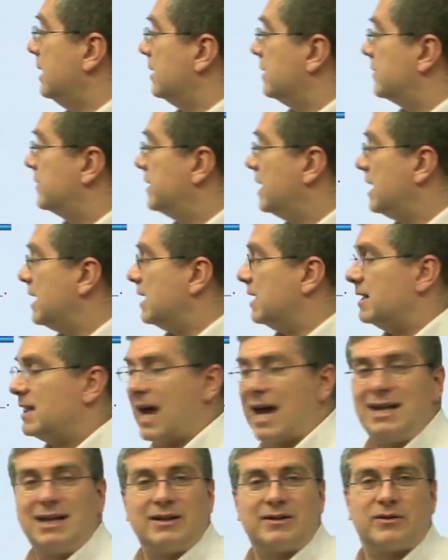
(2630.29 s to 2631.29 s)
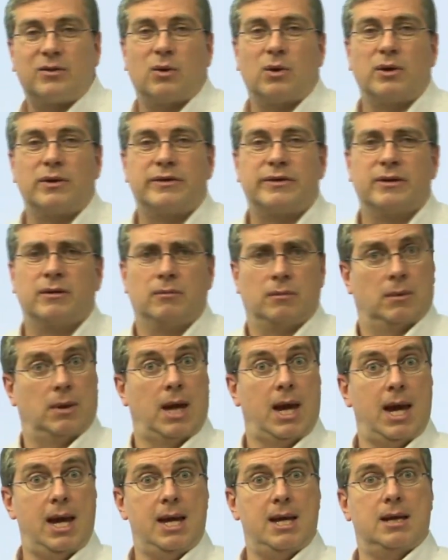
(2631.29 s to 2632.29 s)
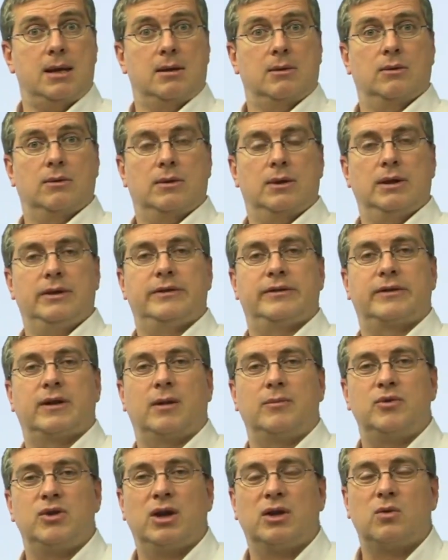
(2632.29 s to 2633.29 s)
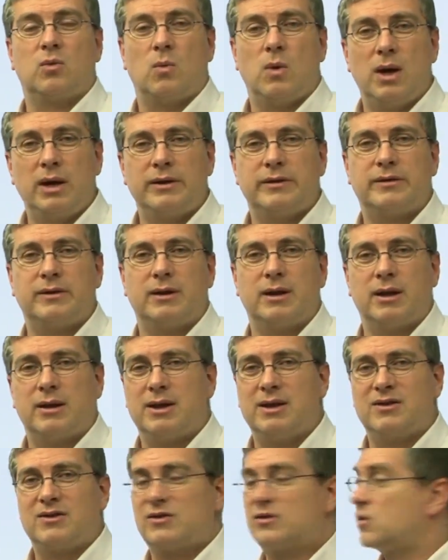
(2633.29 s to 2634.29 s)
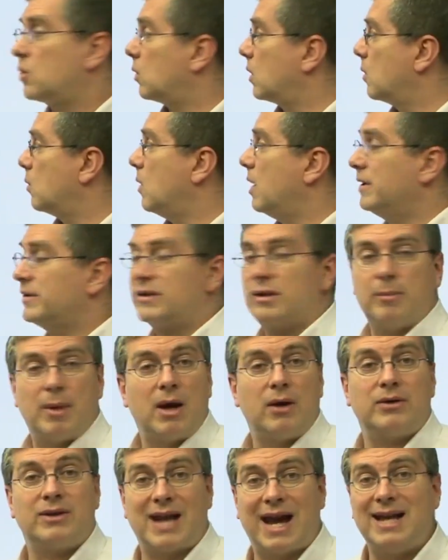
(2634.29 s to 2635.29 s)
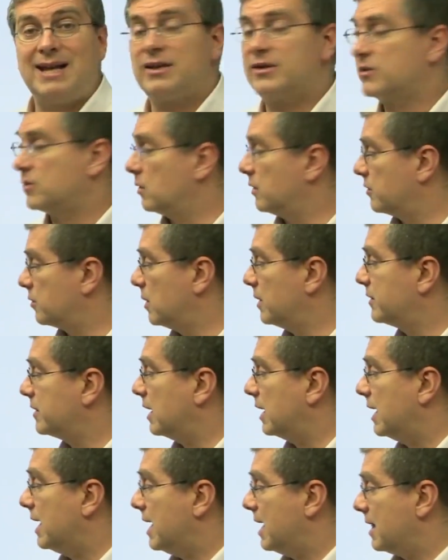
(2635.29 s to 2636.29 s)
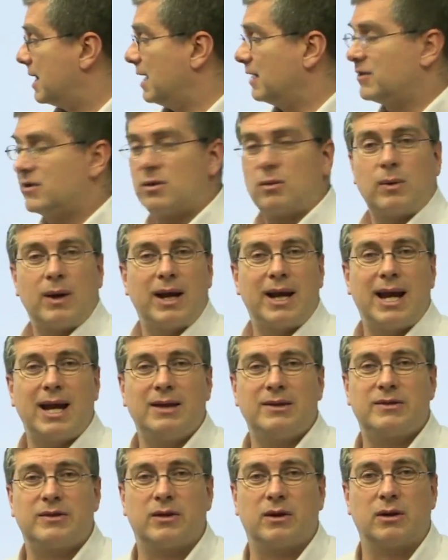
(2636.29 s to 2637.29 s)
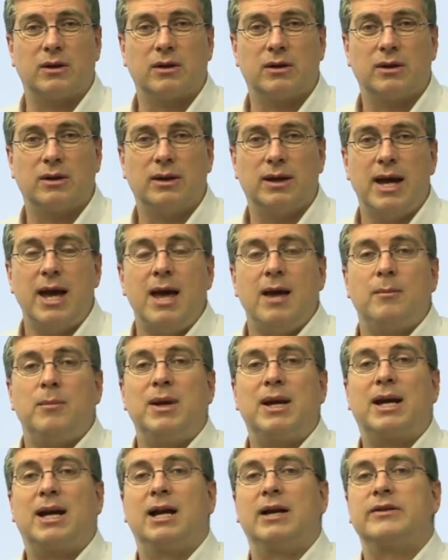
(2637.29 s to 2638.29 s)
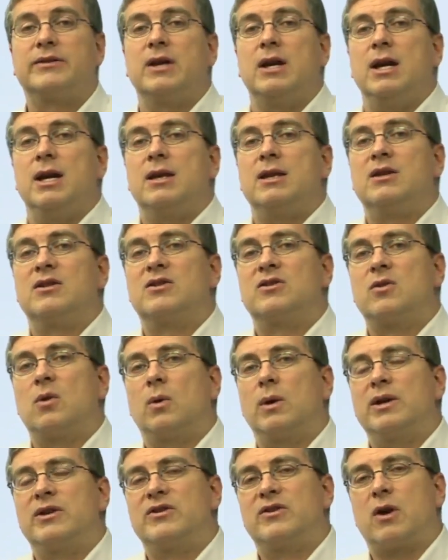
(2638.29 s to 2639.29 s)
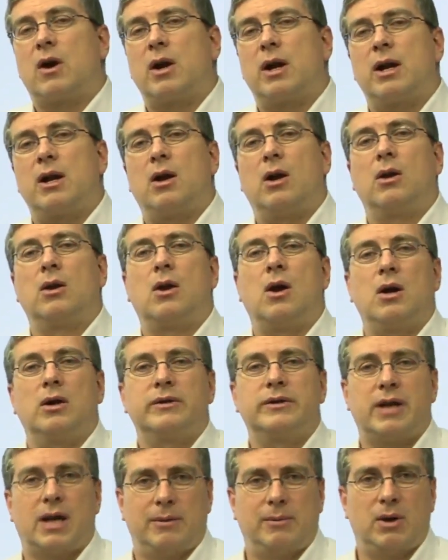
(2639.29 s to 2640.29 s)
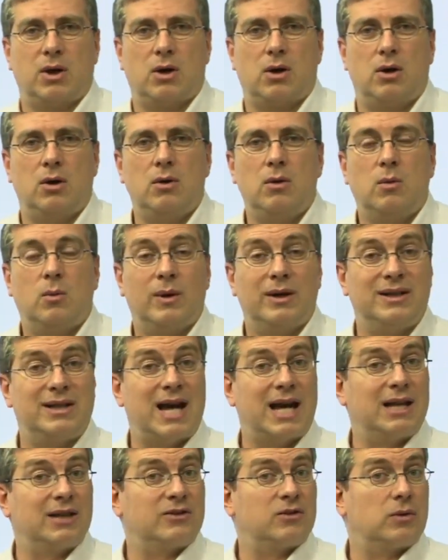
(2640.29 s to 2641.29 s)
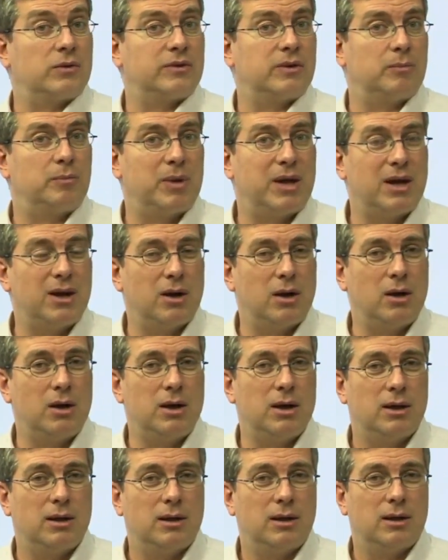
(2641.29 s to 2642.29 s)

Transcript: C, dinosaurs. Hey, this story was about dinosaurs, wasn't it? That's the right answer. Because the story started a long time ago when dinosaurs appeared.